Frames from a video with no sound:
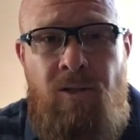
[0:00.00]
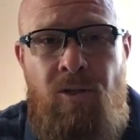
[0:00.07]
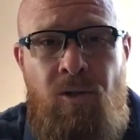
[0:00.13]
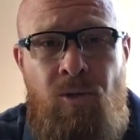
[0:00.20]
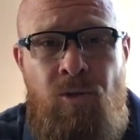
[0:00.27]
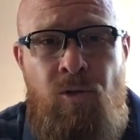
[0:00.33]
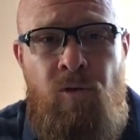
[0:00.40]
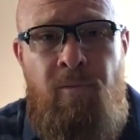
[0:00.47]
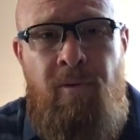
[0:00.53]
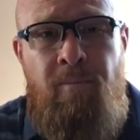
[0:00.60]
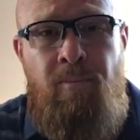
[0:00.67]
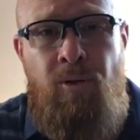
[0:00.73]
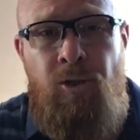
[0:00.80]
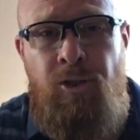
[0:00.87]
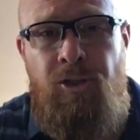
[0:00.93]
to those who have been
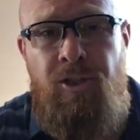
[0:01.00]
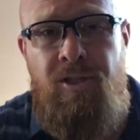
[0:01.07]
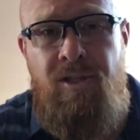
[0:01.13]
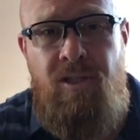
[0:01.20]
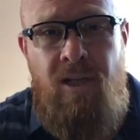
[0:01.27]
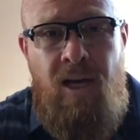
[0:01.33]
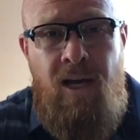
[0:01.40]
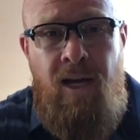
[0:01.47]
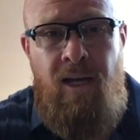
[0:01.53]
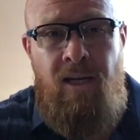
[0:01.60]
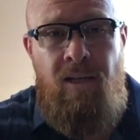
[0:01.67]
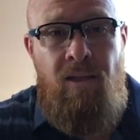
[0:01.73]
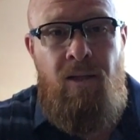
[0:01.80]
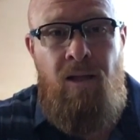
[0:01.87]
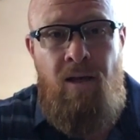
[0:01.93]
pushed aside
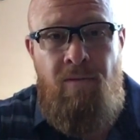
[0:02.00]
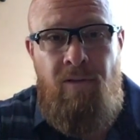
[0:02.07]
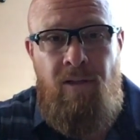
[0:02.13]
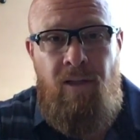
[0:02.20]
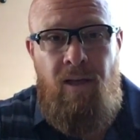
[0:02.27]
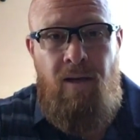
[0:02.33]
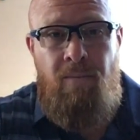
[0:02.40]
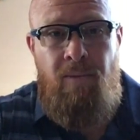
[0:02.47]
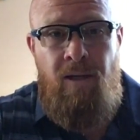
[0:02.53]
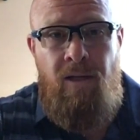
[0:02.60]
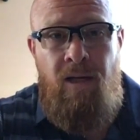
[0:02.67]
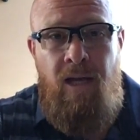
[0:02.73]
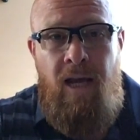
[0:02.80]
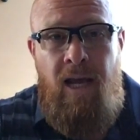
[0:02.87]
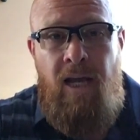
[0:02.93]
and loving them and,
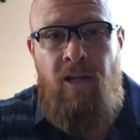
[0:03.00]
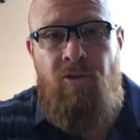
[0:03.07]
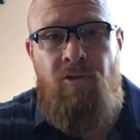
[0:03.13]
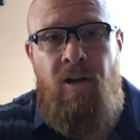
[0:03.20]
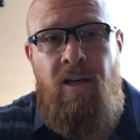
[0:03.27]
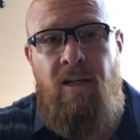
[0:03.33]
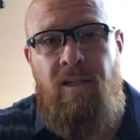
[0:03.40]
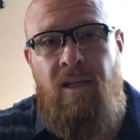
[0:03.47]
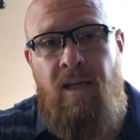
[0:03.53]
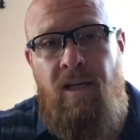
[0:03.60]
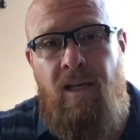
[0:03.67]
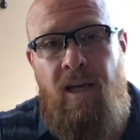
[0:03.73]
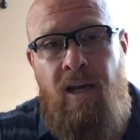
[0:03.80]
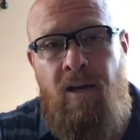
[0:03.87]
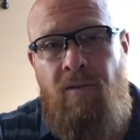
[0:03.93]
and trying to take
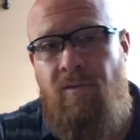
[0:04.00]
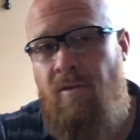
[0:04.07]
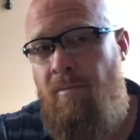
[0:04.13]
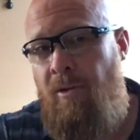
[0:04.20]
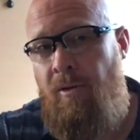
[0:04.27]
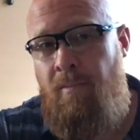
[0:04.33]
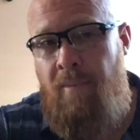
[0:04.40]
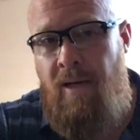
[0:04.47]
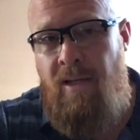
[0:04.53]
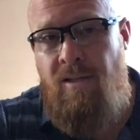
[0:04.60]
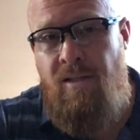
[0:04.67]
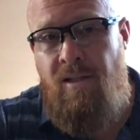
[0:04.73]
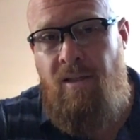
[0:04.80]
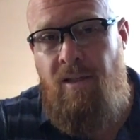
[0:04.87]
care of some of their basic